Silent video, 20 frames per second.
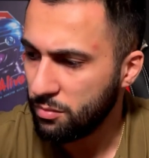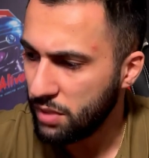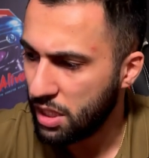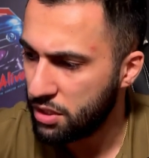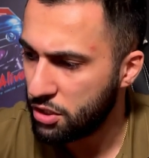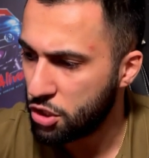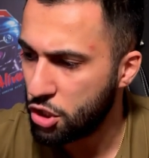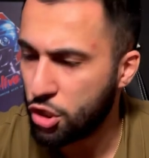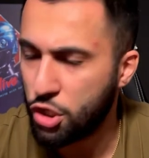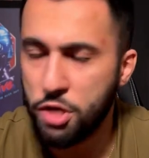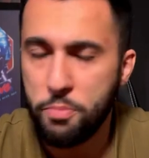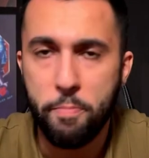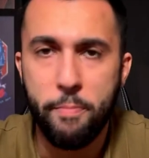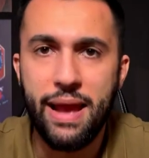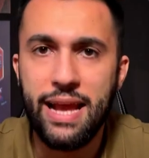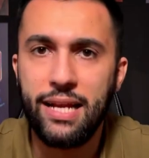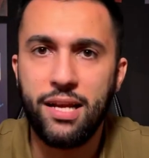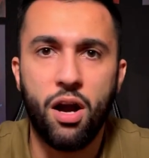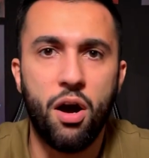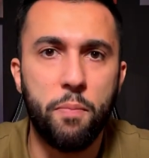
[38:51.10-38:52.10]
you can
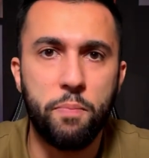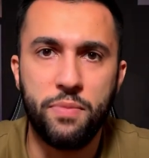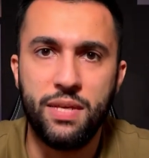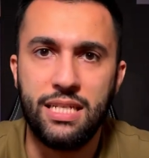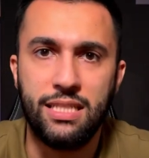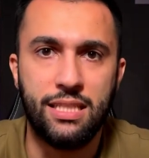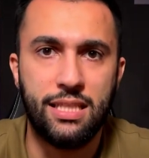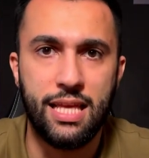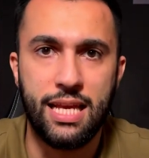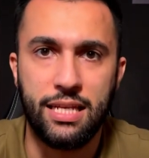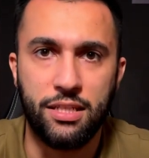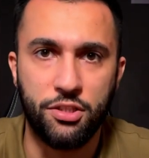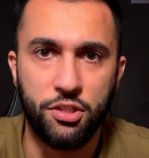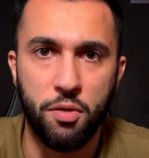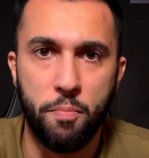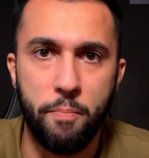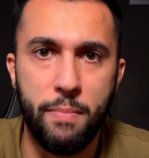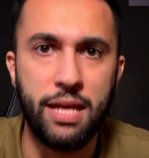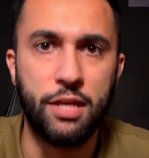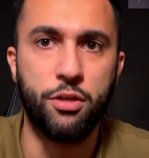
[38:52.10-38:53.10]
make up these things to
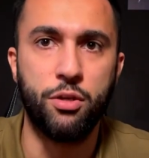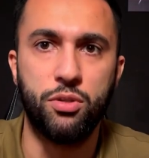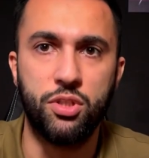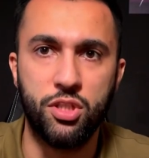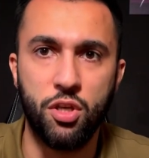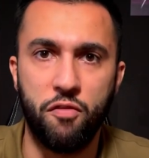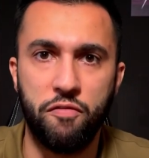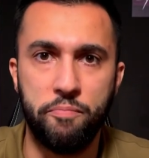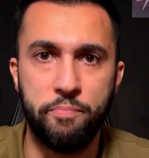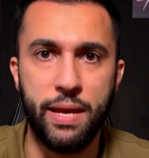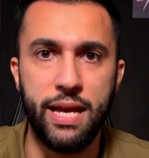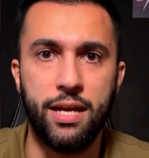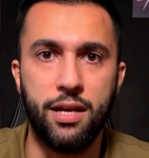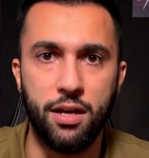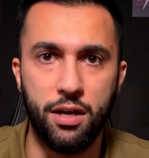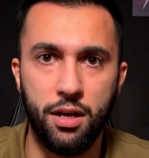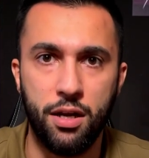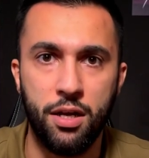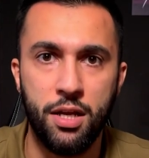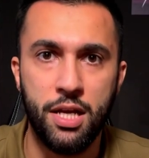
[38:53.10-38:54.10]
make yourself
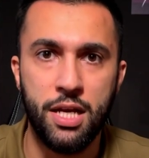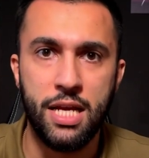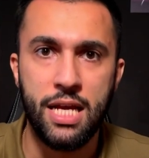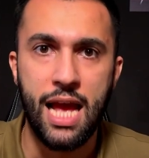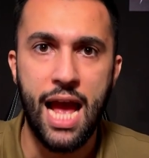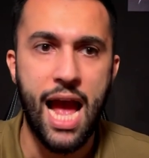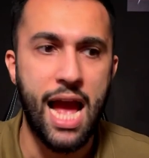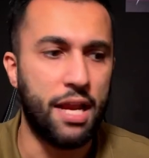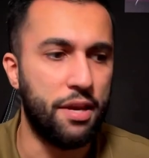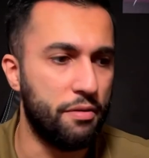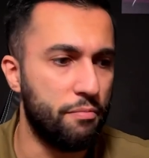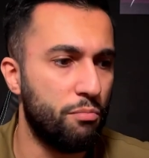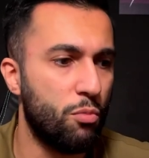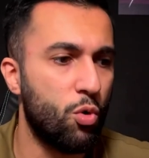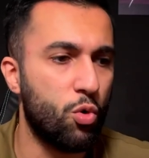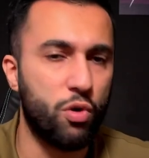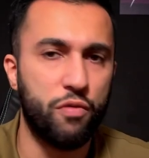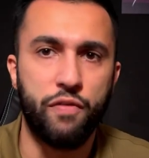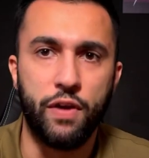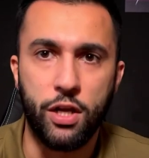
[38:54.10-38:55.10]
bigger and
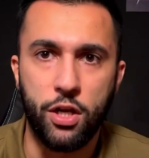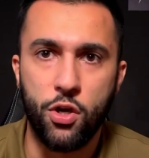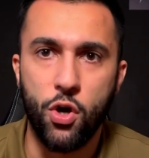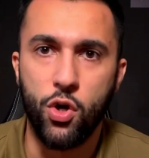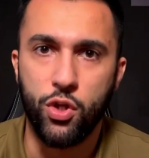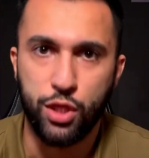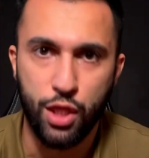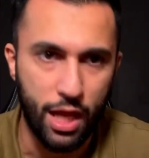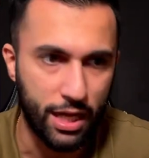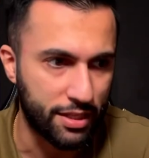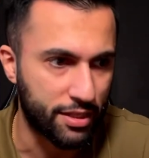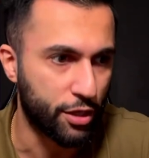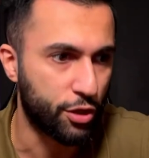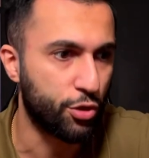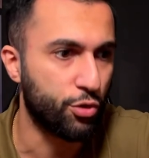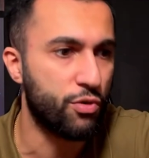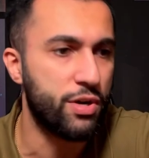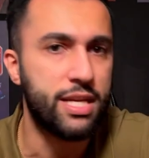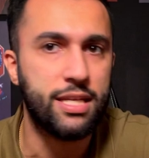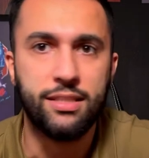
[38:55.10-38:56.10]
more of a god like the
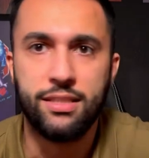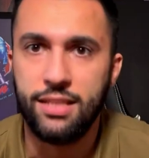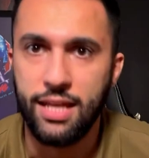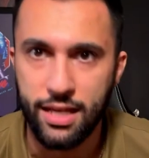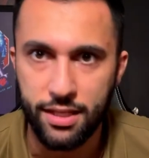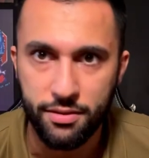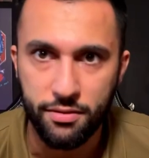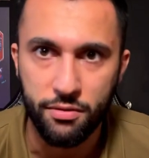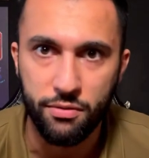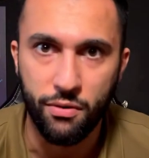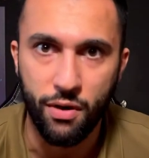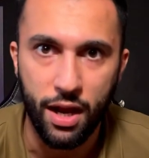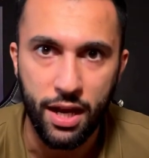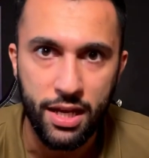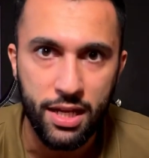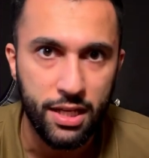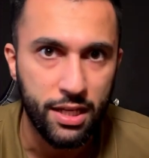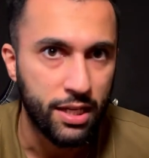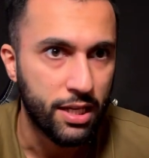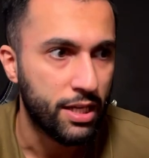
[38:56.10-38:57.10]
Greeks did,
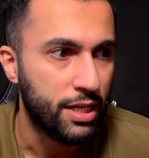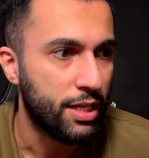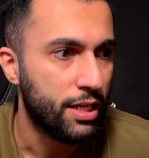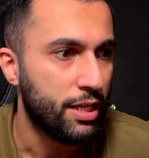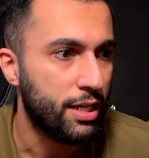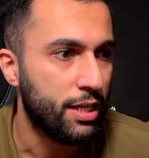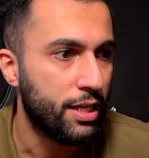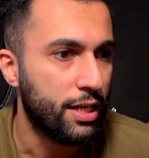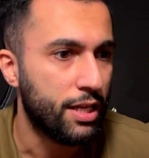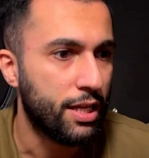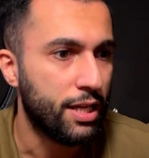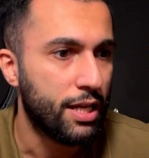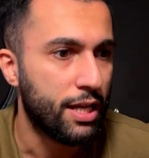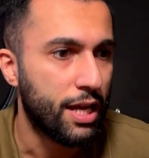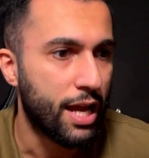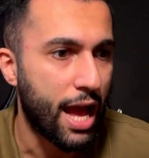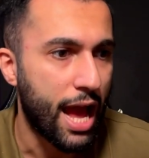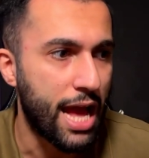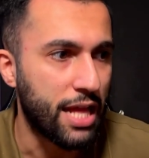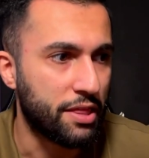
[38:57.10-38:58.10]
right?
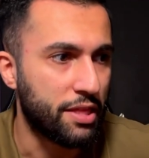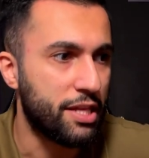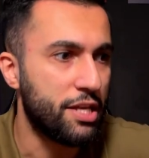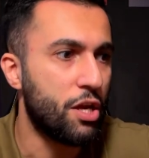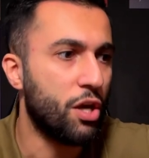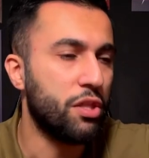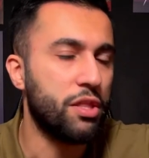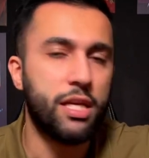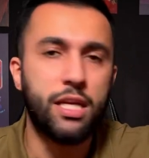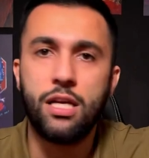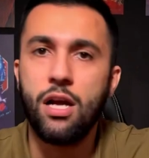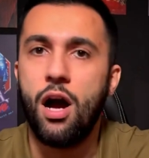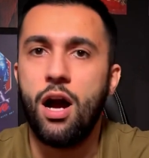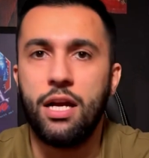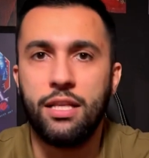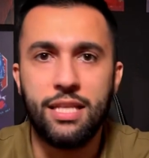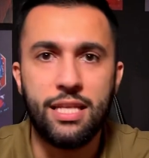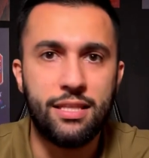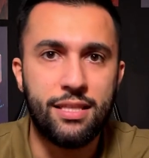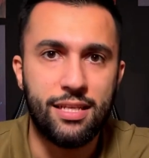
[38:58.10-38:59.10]
and the other guy
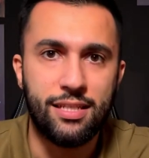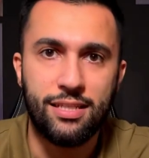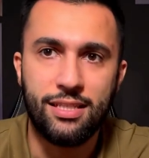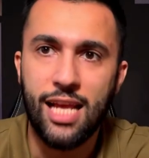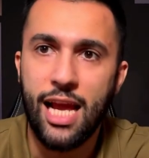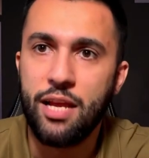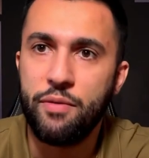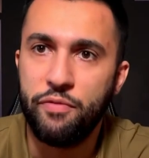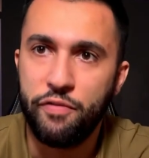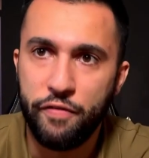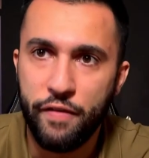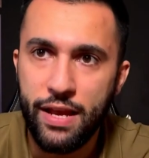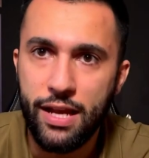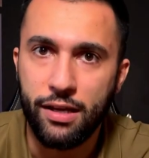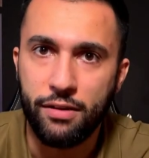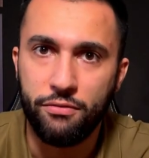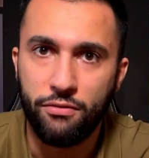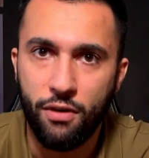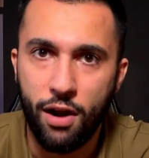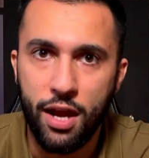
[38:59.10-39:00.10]
did the same
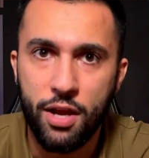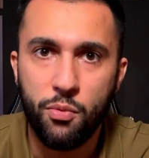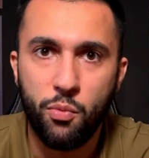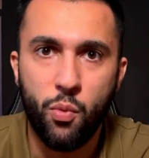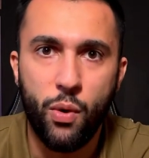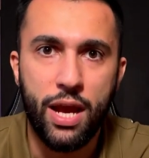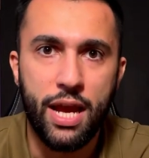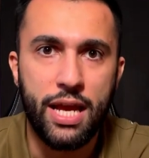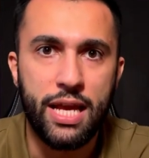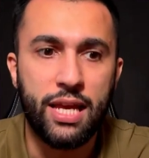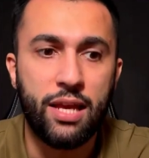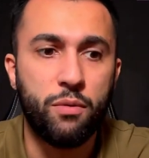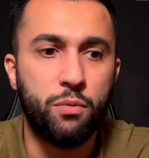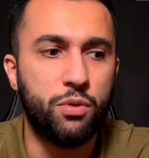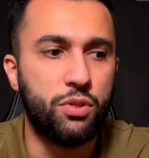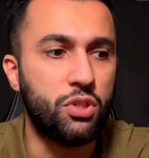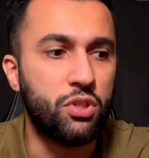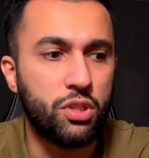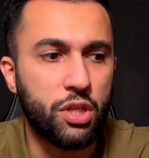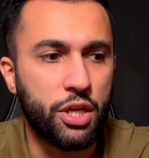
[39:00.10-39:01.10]
thing right where he
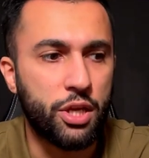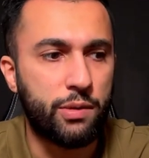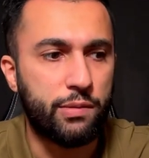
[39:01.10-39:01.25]
was he